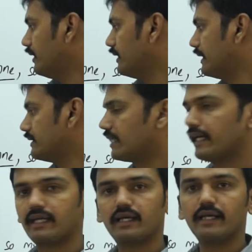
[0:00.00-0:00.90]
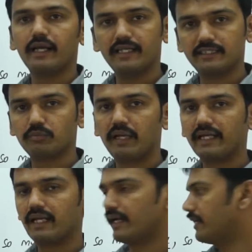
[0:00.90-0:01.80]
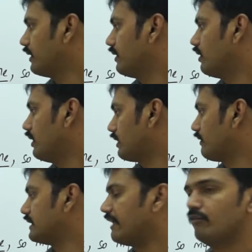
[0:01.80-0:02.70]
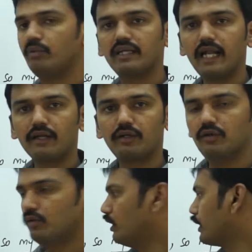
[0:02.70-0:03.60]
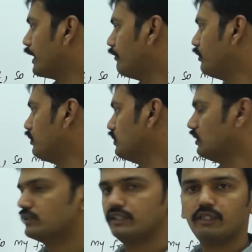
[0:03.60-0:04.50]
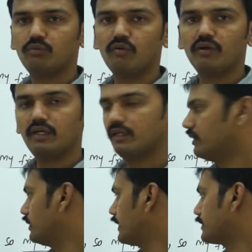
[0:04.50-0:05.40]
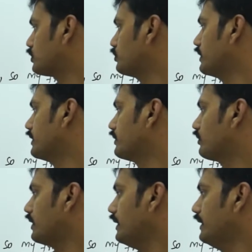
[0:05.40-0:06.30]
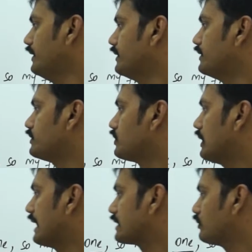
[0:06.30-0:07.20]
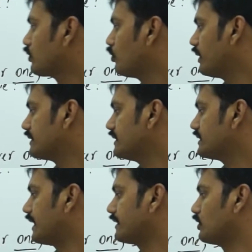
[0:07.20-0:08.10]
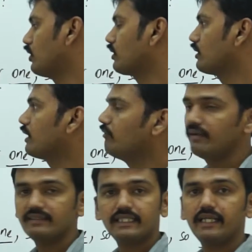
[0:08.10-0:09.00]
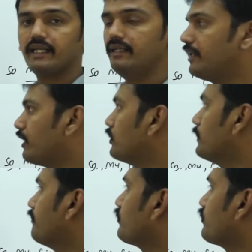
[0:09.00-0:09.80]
it is like, it's my glad, otherwise I will be glad to give you seat over next to me, okay? So next one, Kumar says, thanks a lot. Now we'll see it in Telugu.